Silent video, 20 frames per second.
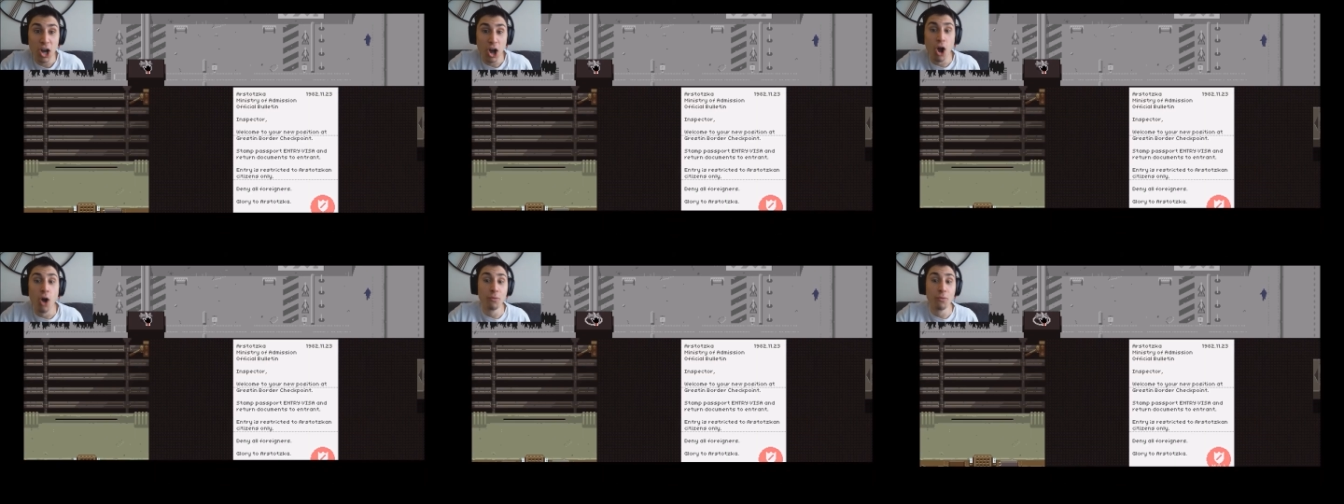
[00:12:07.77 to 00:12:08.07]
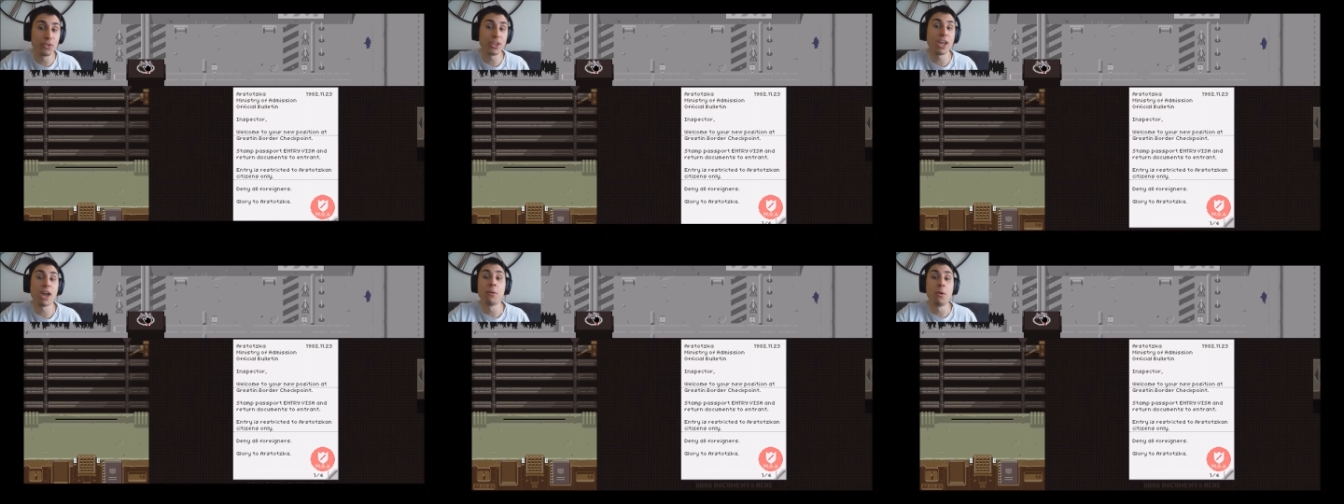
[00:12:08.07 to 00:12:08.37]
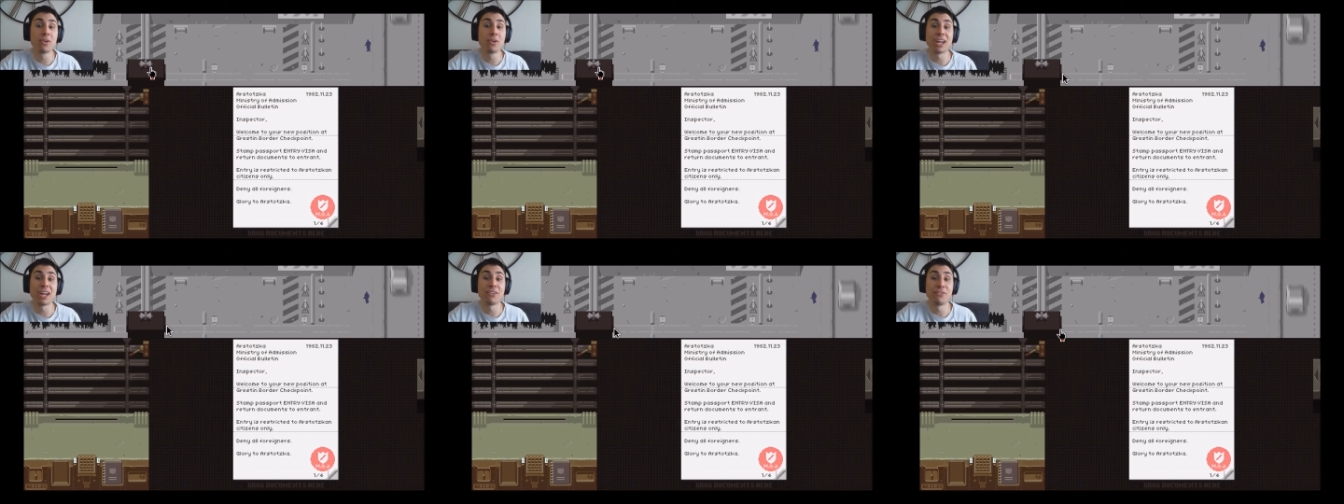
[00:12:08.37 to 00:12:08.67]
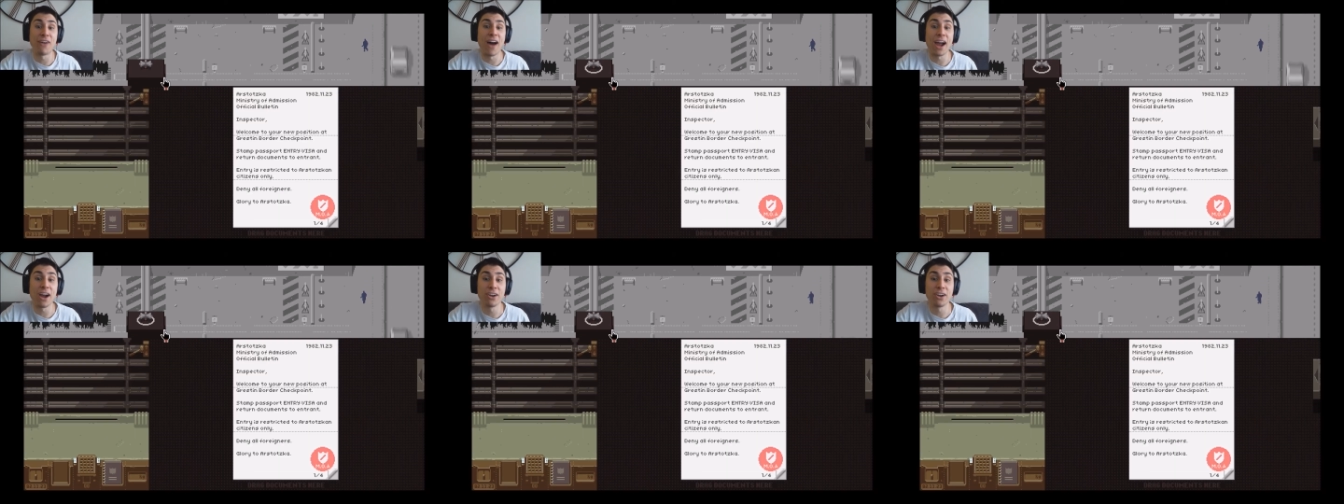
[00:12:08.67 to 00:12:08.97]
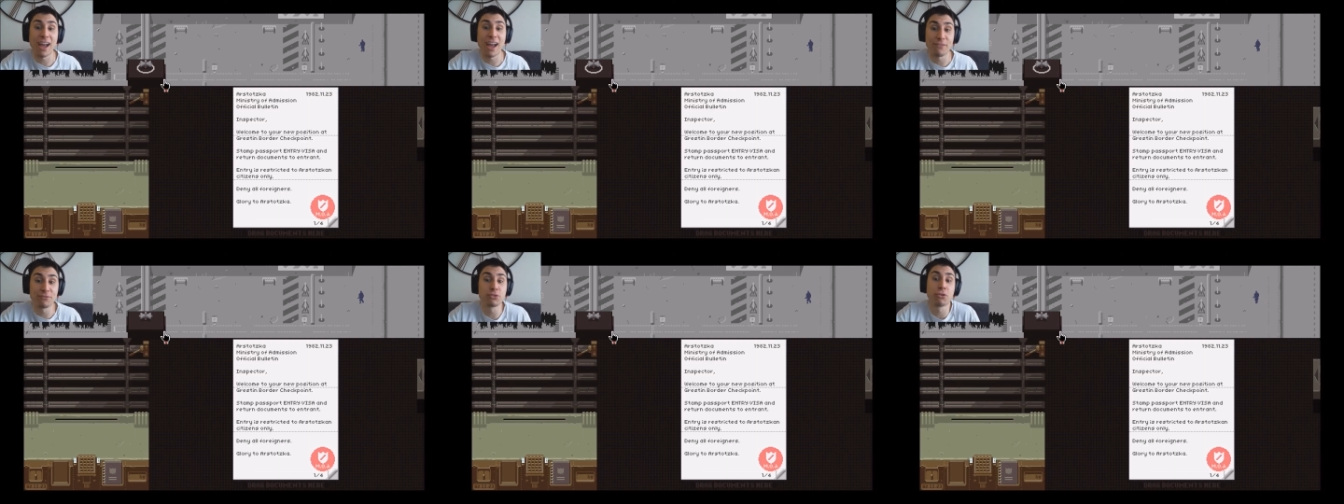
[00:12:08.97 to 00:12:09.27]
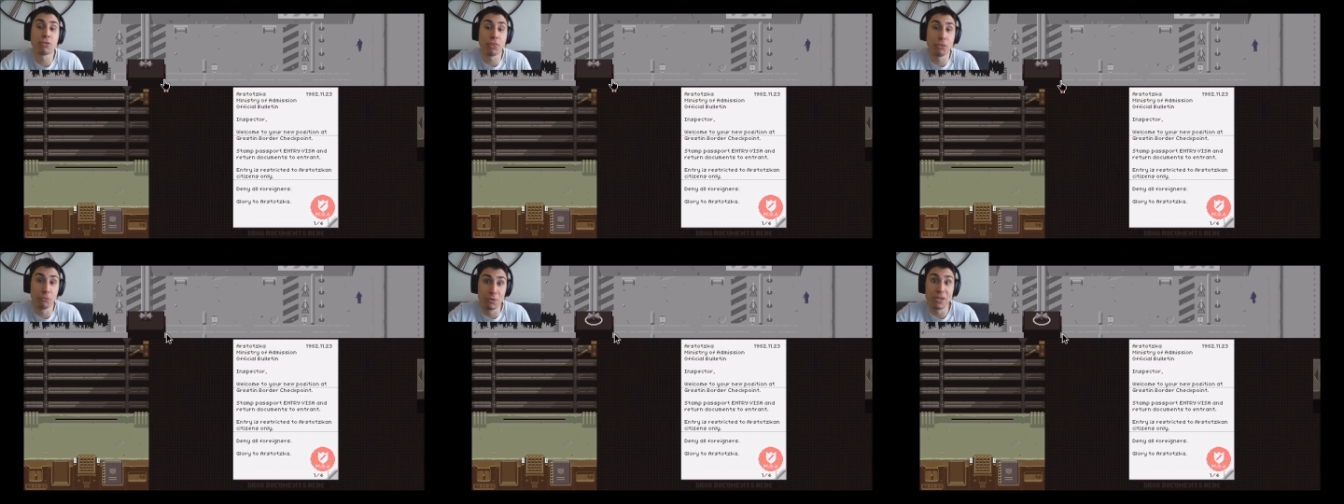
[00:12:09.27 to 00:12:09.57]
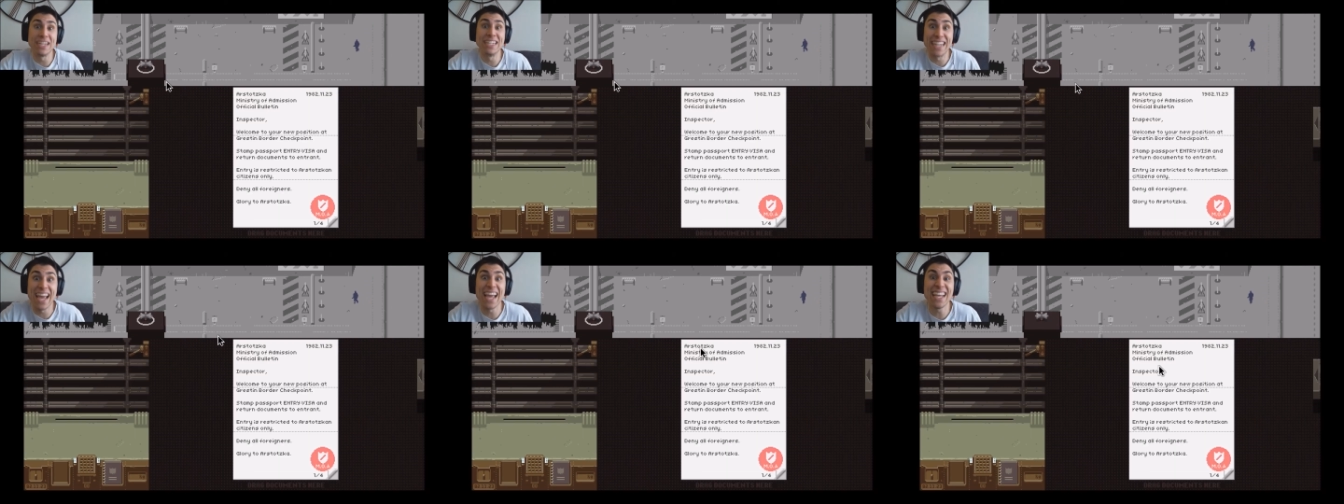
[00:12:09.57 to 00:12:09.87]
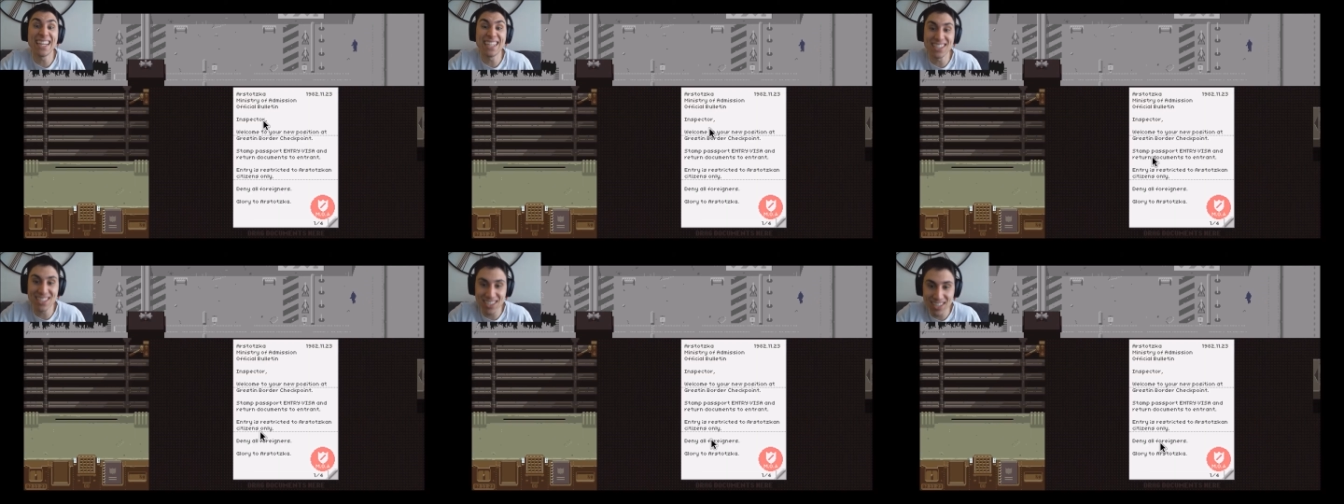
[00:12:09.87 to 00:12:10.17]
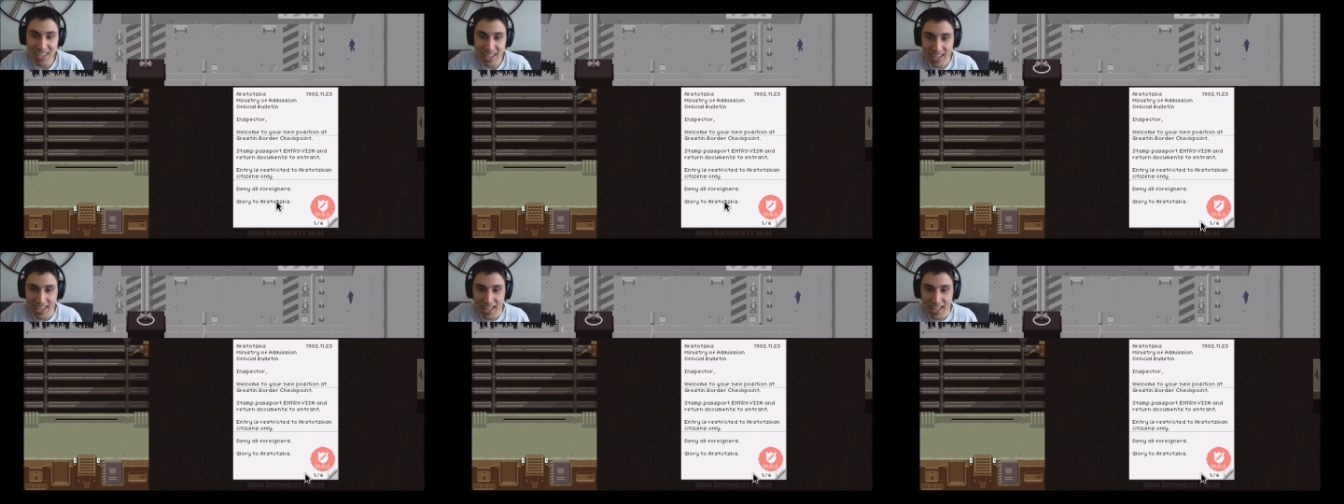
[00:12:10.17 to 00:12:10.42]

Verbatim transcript: Hopefully I won't get fired after three days.